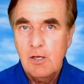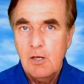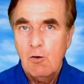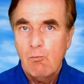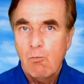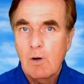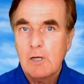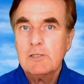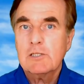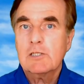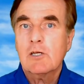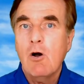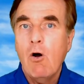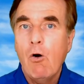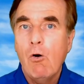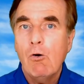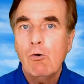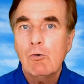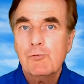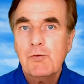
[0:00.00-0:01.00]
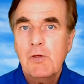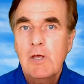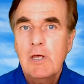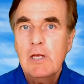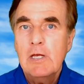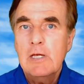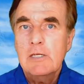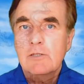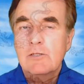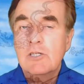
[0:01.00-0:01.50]
was called
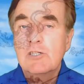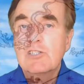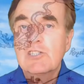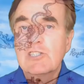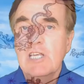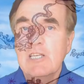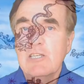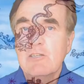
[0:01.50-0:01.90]
the St.